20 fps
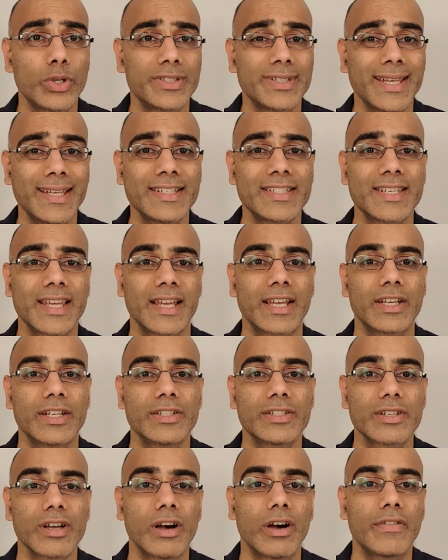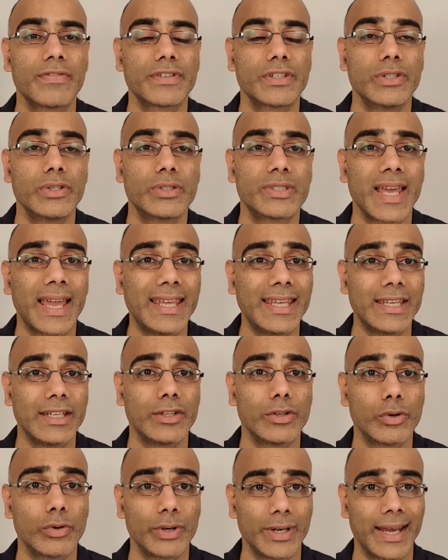10 seconds after you've taken
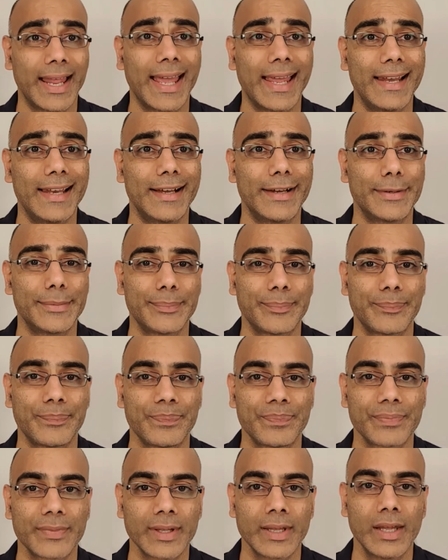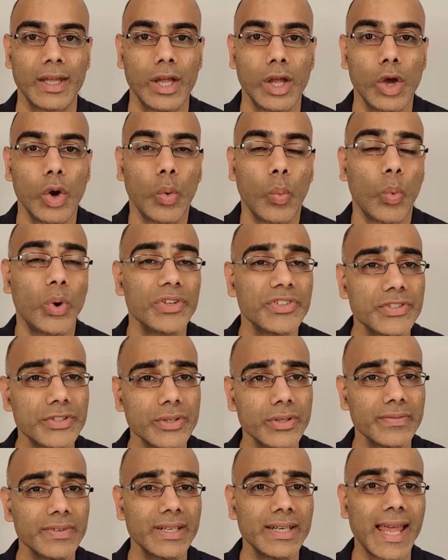your inhaler. Once you
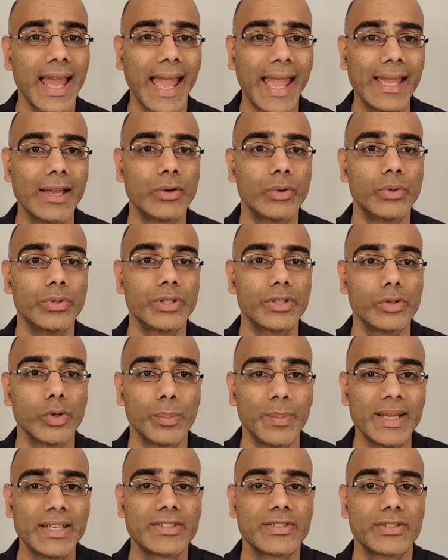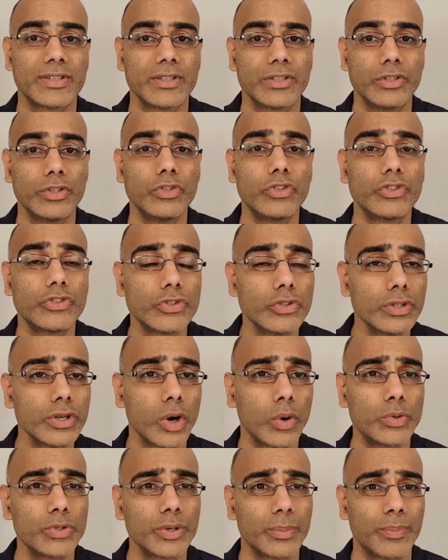have inhaled your medicine, you should
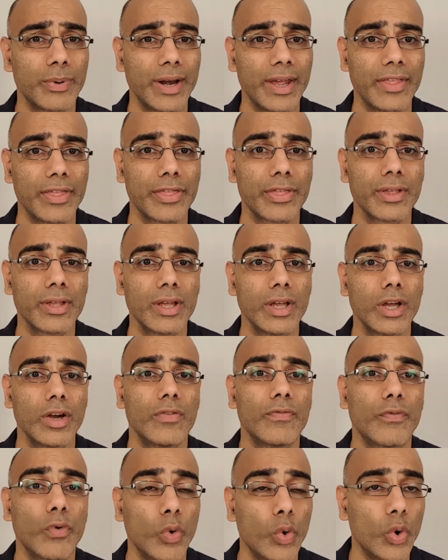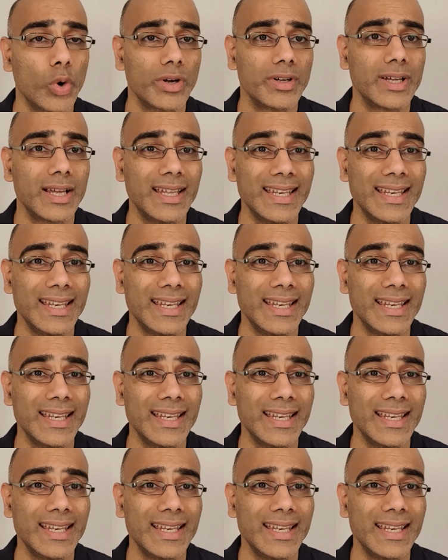hold your breath for at